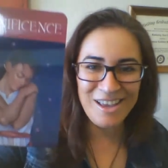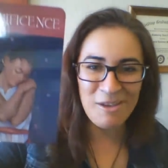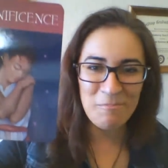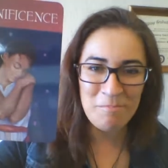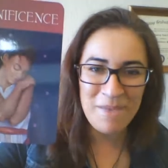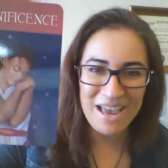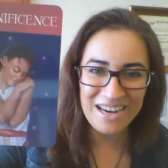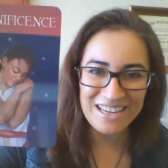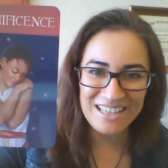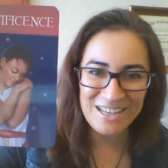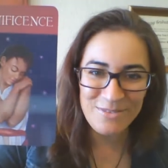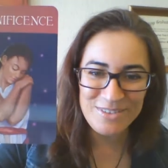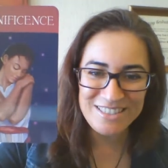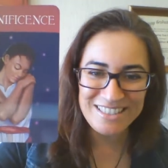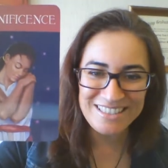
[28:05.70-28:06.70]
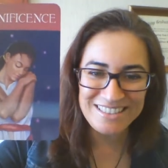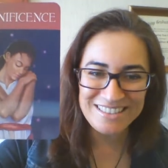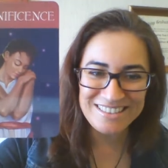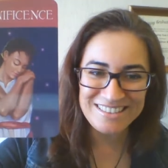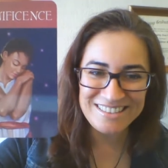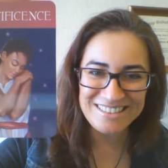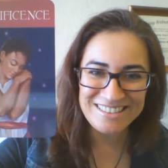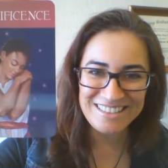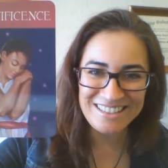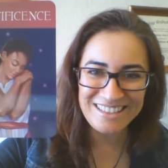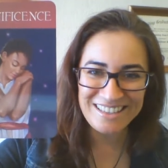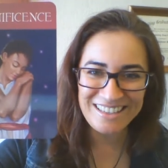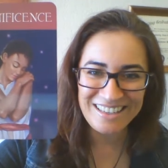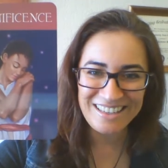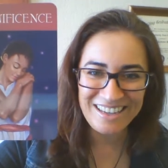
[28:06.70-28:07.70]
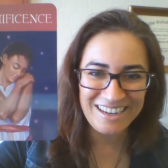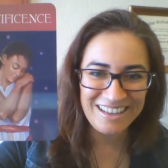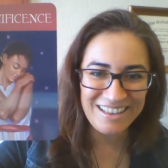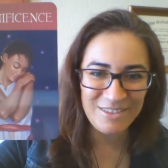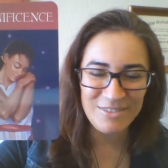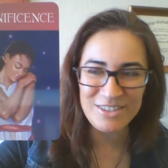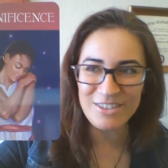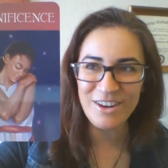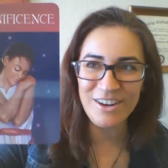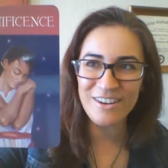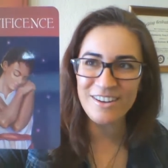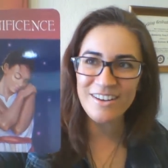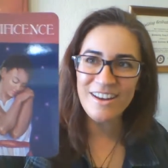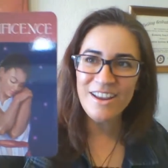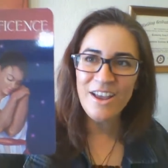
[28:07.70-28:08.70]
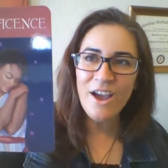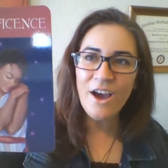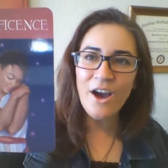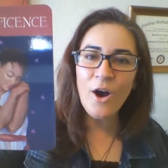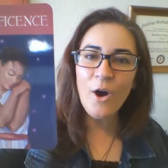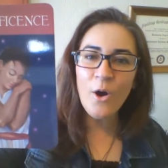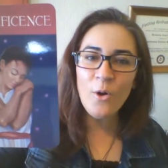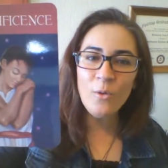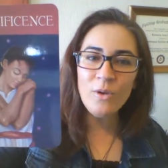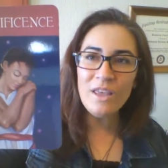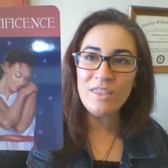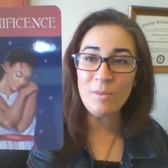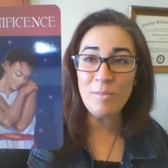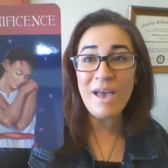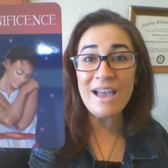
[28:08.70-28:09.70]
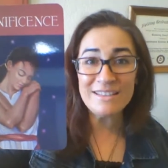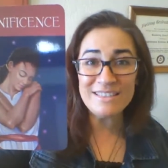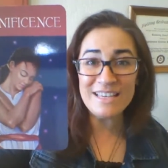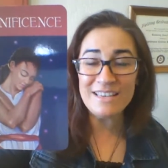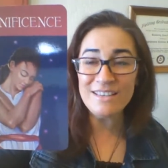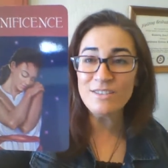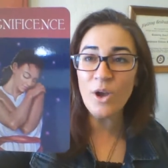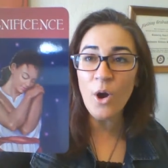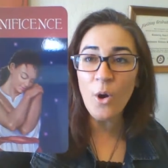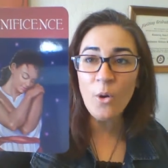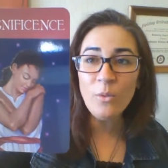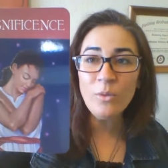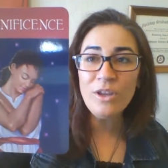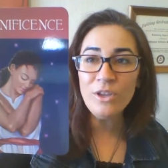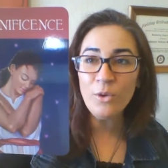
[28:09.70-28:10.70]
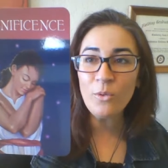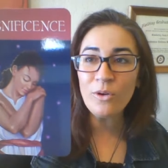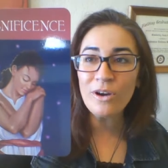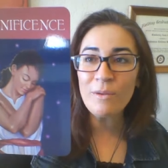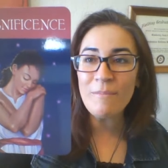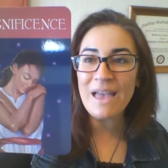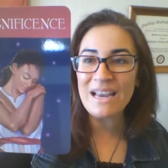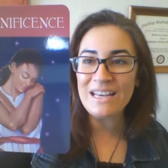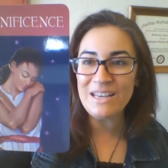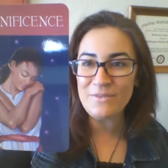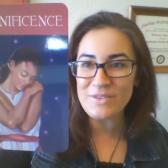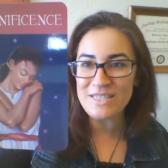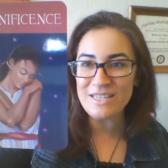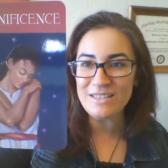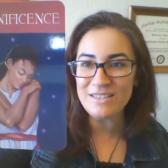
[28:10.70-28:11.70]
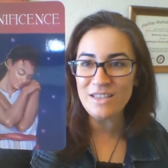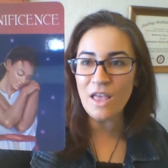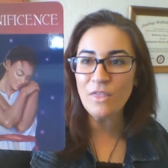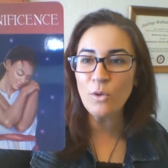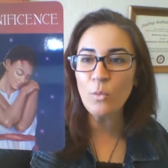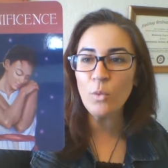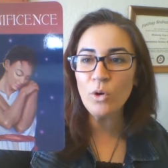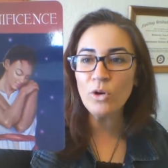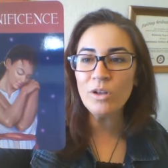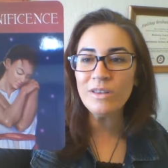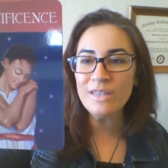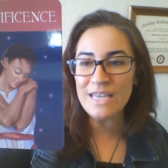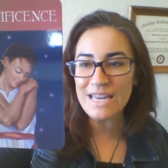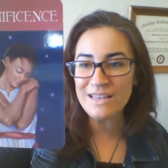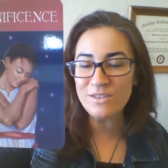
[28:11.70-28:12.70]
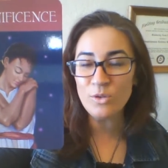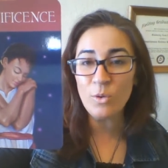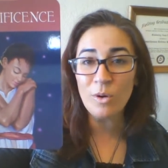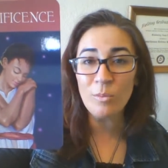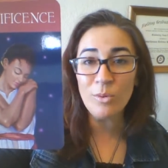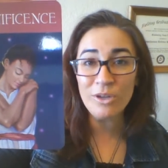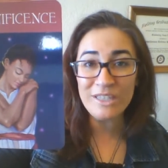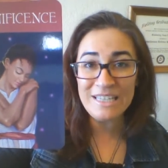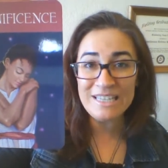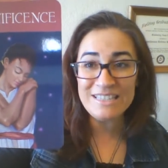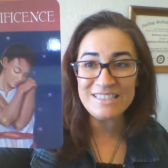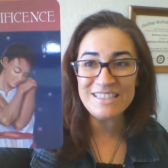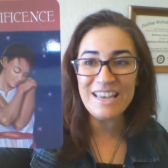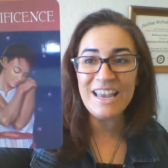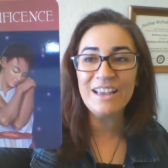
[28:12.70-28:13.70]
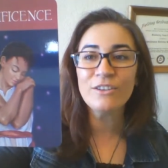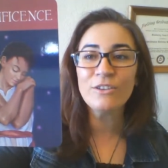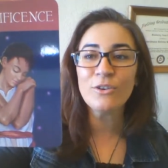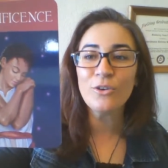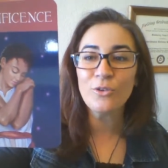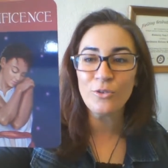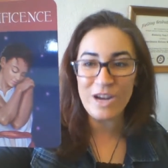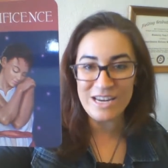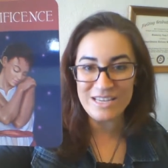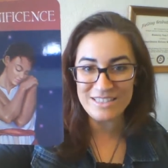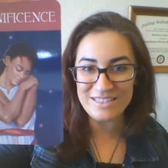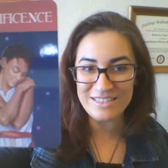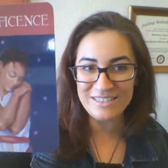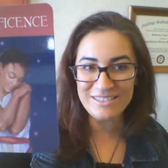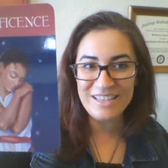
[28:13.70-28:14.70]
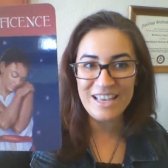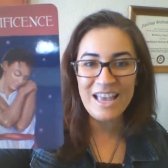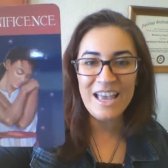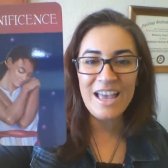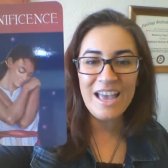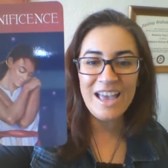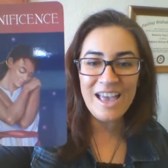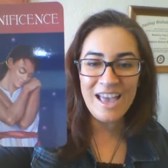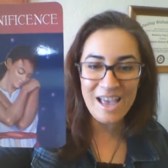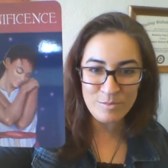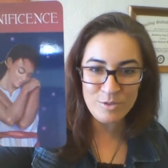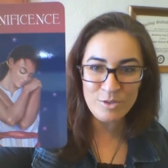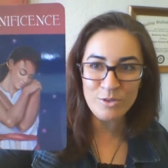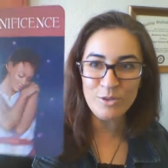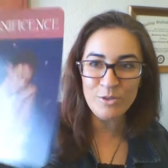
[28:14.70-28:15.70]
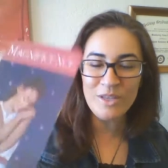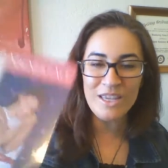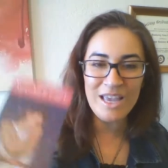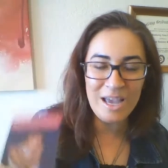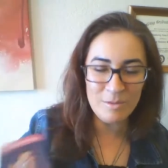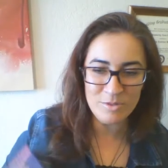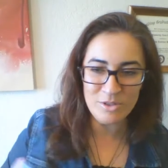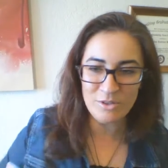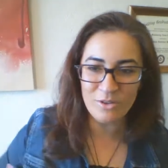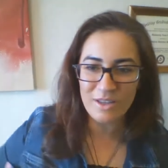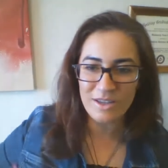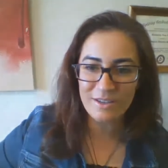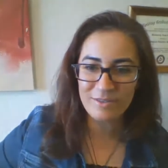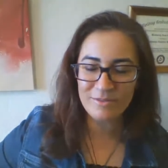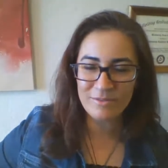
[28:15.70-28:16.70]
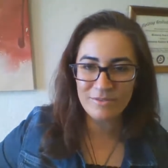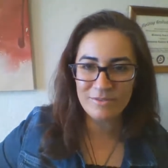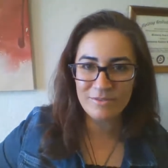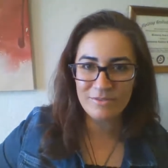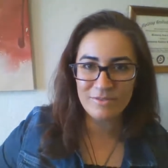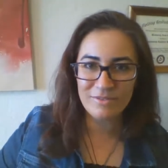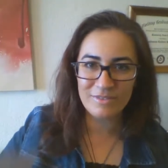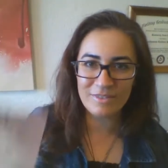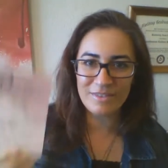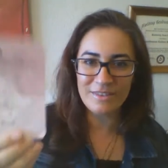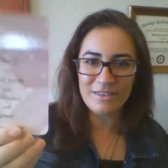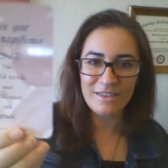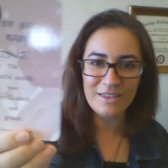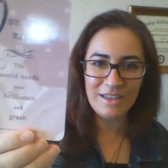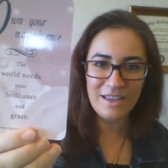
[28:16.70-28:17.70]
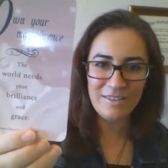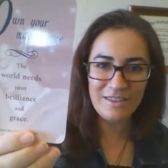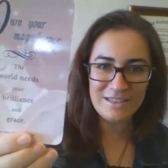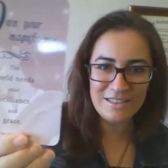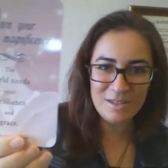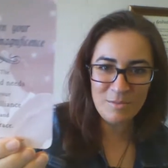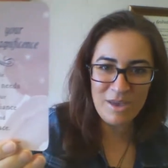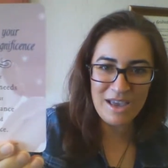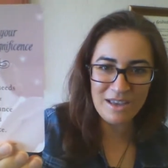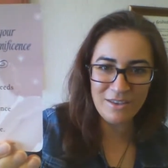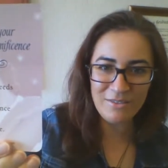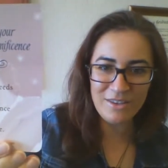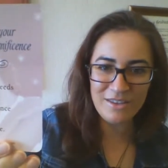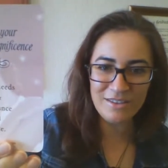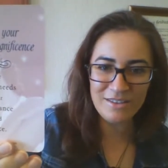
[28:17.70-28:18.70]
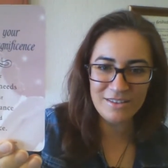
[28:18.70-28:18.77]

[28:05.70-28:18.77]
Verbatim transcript: Magnificence. Yeah, I love this card. Own, the back says, own your magnificence. The world needs your brilliance and grace. Absolutely. Absolutely. And that's the back of it.